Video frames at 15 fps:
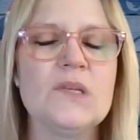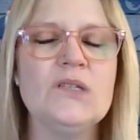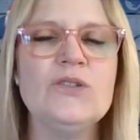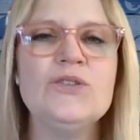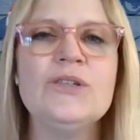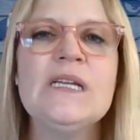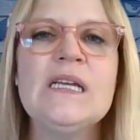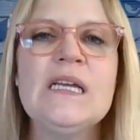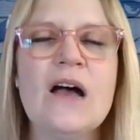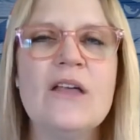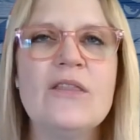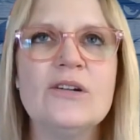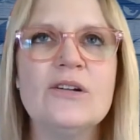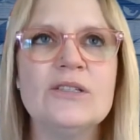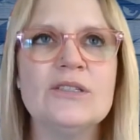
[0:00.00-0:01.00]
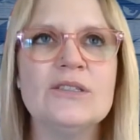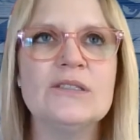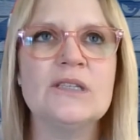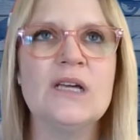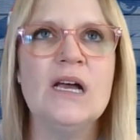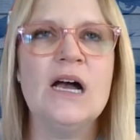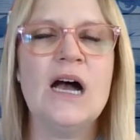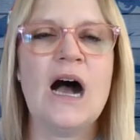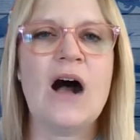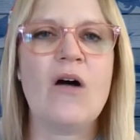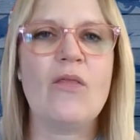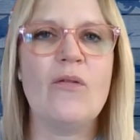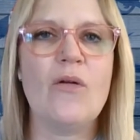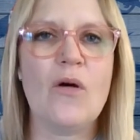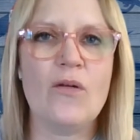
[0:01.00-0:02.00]
treating others
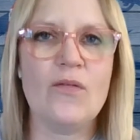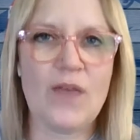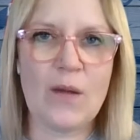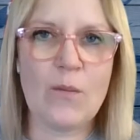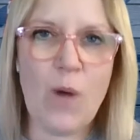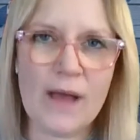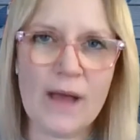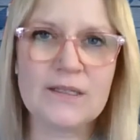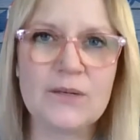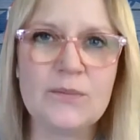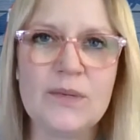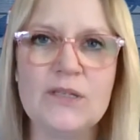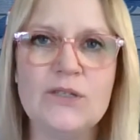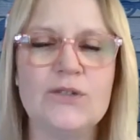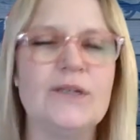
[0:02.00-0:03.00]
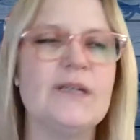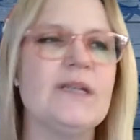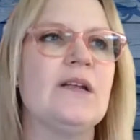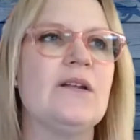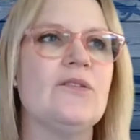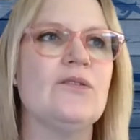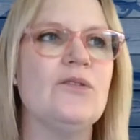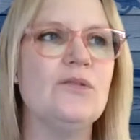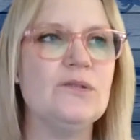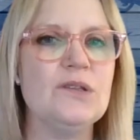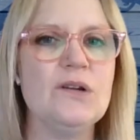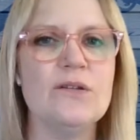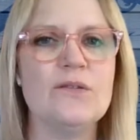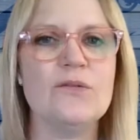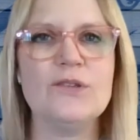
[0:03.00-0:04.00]
how they want to be treated. Those
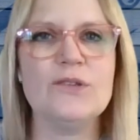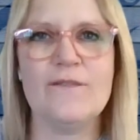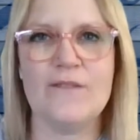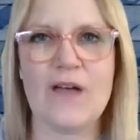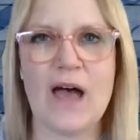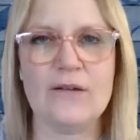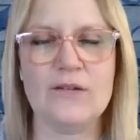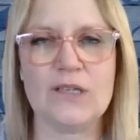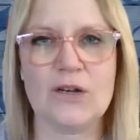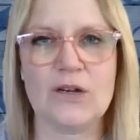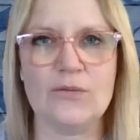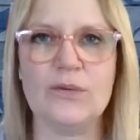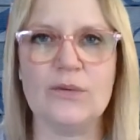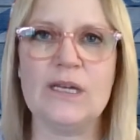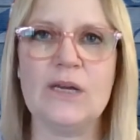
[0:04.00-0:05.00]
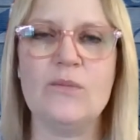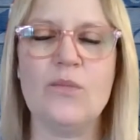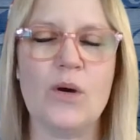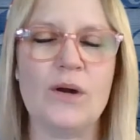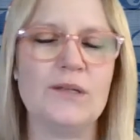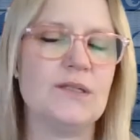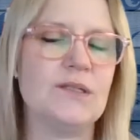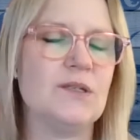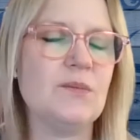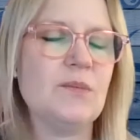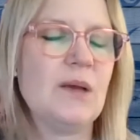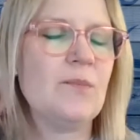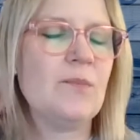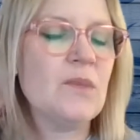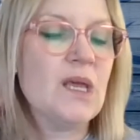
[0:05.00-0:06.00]
are values that are really important to
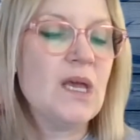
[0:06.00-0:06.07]
me.